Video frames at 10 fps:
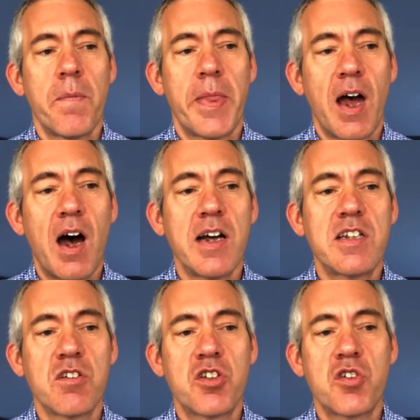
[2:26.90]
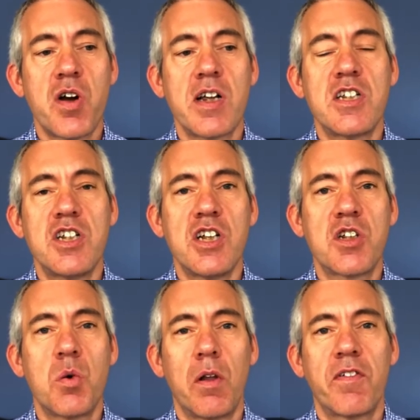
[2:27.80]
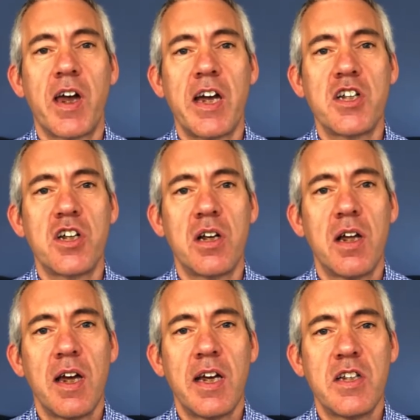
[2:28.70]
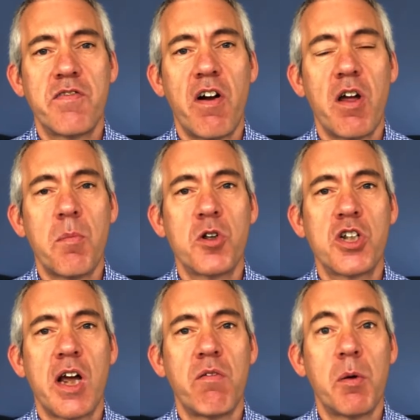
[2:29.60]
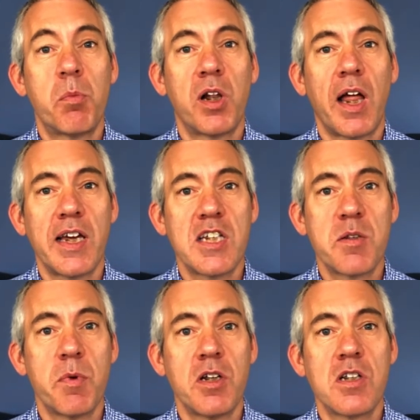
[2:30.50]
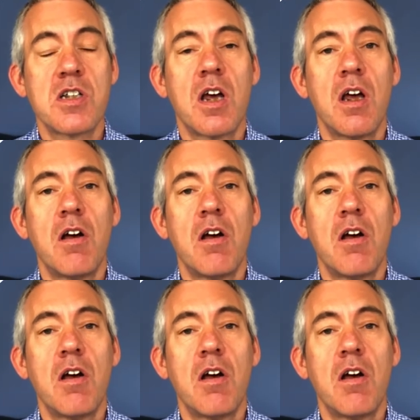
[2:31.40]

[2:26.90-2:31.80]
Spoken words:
the ITIL Strategist qualification is very much a replacement